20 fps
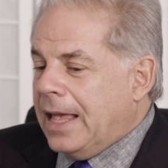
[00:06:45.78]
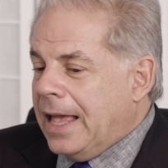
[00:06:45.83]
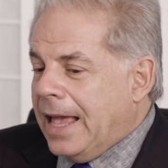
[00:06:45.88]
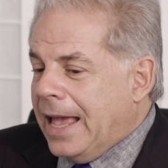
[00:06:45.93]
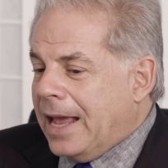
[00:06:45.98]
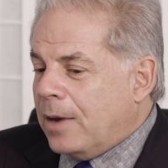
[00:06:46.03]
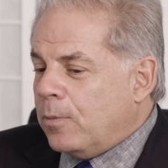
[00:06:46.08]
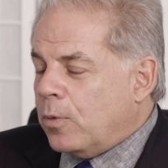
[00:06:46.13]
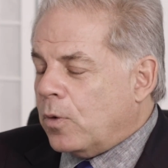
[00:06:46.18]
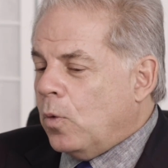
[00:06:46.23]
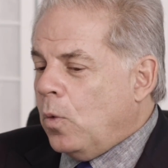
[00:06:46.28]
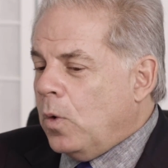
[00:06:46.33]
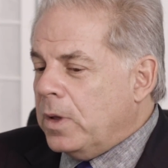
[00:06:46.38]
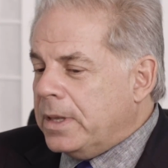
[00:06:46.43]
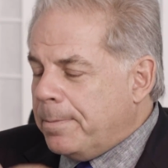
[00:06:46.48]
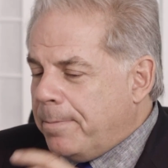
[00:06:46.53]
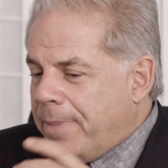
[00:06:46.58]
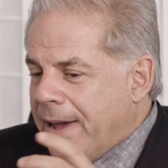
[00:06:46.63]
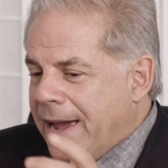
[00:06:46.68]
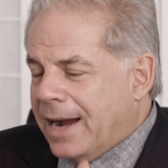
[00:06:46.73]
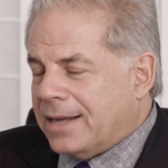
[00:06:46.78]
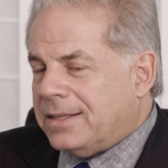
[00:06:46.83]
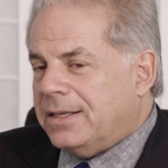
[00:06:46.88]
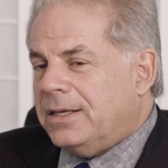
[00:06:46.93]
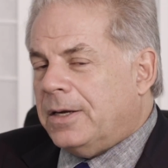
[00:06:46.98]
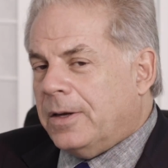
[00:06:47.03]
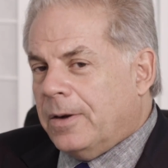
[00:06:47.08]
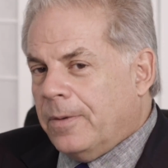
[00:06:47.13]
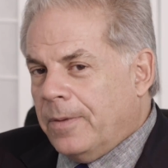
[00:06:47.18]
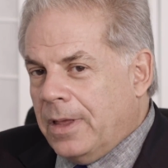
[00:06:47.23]
and we're all
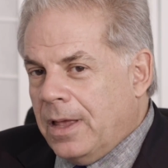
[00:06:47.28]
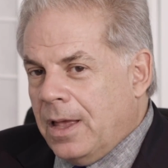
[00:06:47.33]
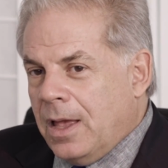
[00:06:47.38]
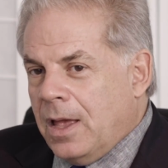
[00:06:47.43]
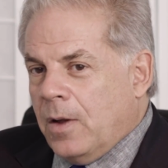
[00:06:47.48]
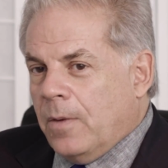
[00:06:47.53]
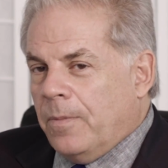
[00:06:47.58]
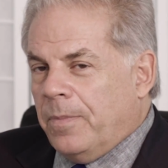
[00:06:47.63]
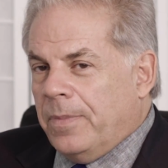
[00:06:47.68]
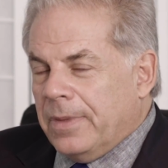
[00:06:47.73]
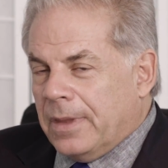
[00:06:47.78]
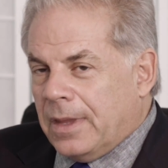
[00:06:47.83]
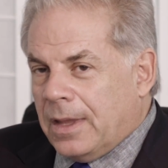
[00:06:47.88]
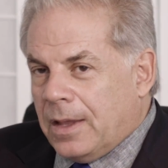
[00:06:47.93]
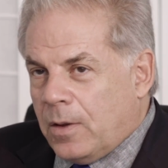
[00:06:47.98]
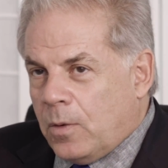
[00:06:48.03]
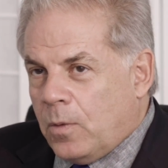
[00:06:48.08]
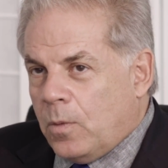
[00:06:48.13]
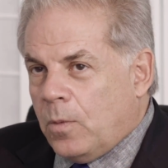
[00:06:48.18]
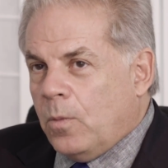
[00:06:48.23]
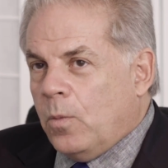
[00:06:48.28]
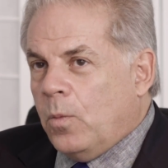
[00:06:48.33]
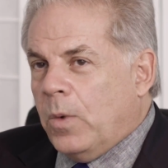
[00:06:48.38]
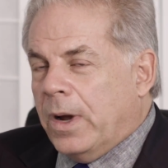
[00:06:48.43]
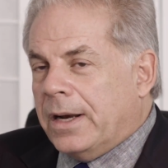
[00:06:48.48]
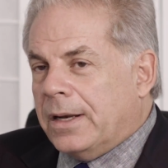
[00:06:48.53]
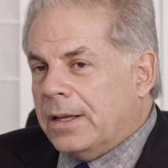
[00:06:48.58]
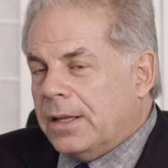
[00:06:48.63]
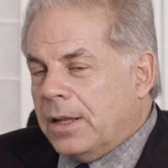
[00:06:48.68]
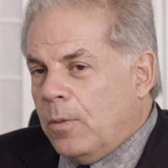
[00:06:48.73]
impacted,
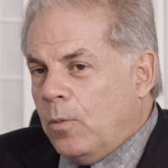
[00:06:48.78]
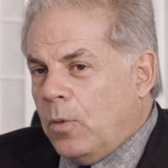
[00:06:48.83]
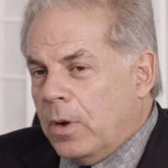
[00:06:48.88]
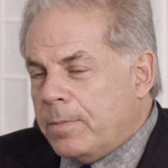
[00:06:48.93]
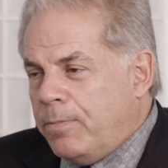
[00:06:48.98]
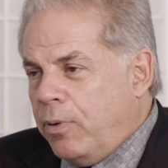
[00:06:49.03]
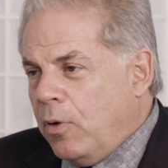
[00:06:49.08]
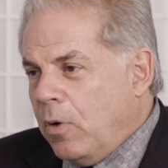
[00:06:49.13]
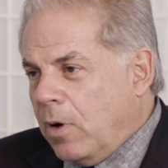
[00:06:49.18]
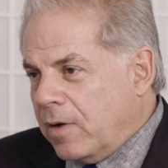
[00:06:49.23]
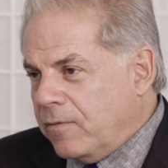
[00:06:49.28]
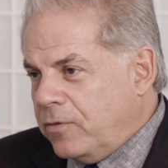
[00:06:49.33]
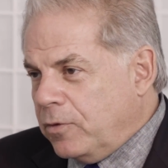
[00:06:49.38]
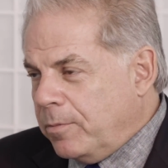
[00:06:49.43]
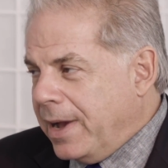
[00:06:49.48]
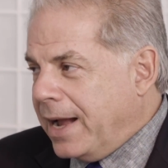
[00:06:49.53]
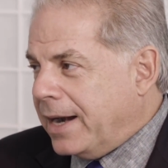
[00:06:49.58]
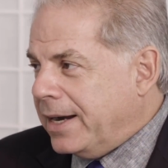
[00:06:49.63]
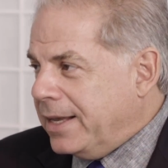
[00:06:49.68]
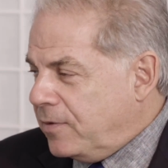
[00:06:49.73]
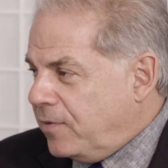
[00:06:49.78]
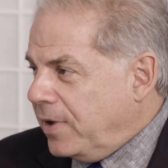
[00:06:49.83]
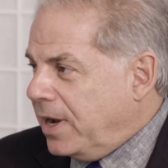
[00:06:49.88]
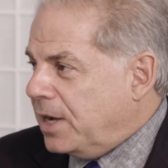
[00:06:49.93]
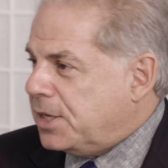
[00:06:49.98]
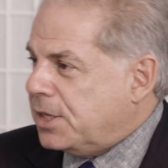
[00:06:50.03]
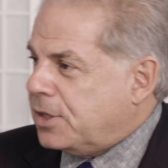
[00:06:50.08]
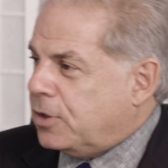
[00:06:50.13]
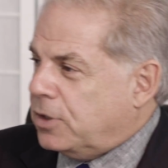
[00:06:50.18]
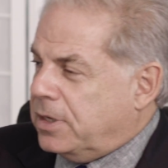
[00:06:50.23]
when one part of humanity
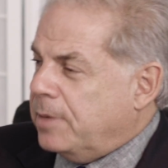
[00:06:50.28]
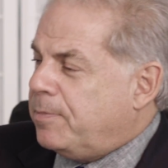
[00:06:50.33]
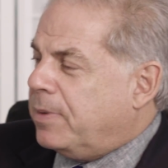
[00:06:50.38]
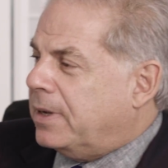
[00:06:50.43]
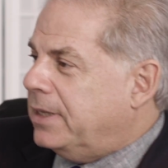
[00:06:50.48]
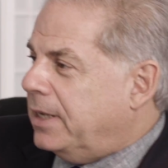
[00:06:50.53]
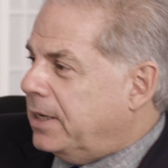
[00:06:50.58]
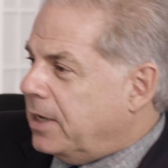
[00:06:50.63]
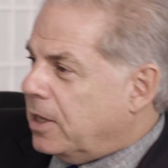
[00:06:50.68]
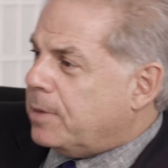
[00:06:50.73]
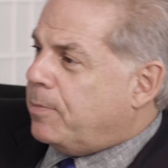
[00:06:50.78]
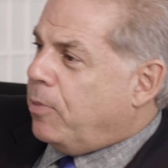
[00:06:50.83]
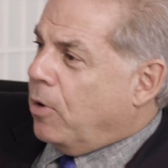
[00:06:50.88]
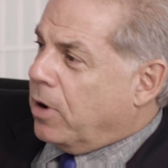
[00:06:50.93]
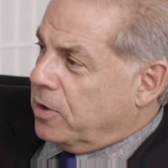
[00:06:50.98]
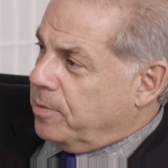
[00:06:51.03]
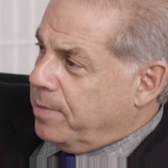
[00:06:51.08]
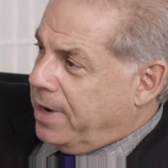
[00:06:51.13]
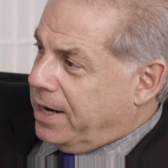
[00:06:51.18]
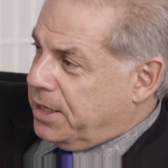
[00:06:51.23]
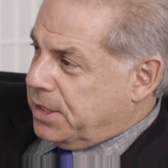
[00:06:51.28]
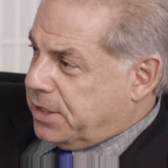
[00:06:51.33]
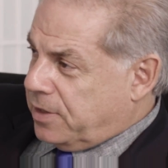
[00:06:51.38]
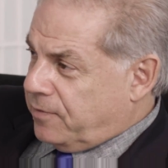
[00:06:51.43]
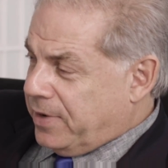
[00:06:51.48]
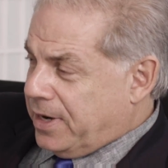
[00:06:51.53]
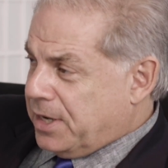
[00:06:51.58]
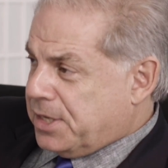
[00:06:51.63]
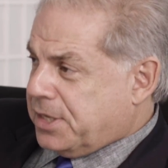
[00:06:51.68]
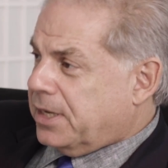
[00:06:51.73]
advances, typically another part of humanity is
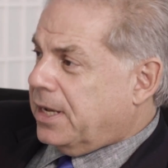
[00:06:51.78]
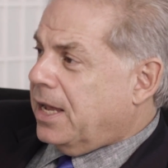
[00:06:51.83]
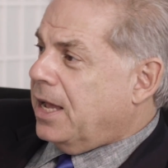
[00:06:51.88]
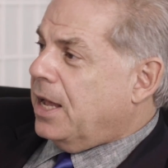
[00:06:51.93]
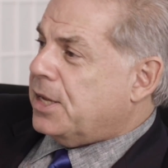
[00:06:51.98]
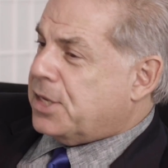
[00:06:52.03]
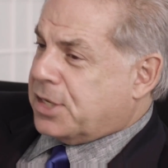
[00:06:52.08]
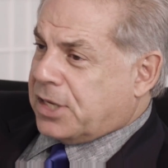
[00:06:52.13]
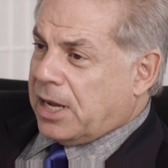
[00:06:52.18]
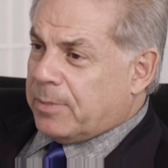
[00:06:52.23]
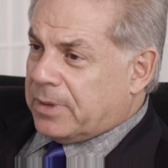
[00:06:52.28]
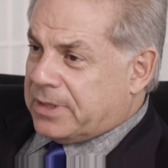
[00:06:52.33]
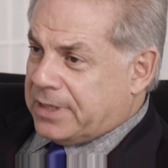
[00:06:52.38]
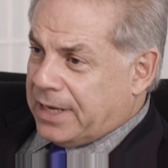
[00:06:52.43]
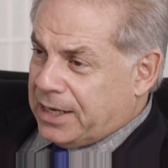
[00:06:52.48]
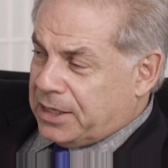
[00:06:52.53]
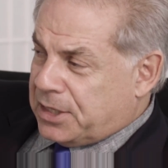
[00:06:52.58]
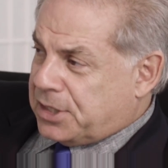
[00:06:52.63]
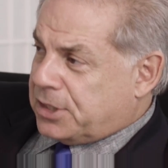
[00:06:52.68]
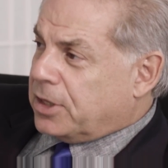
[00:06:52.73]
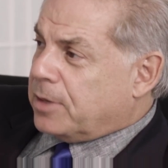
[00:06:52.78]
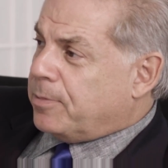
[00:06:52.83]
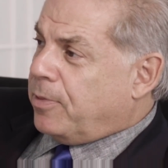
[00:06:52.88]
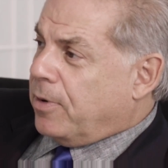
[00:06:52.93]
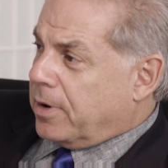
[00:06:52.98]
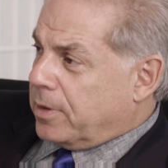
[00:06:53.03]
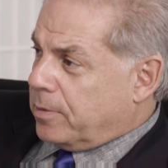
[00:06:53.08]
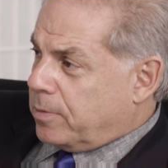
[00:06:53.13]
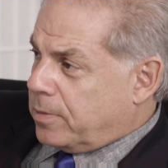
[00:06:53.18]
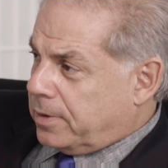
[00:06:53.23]
advancing simultaneously in the other
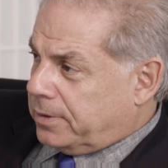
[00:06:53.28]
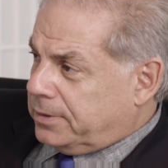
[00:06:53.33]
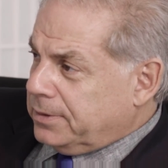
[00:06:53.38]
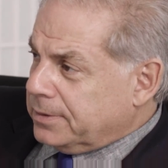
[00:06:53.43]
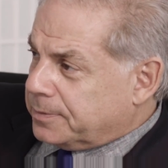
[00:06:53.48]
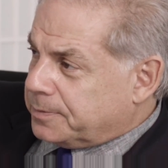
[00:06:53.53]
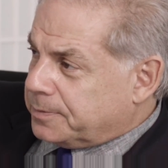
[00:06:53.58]
part of the world.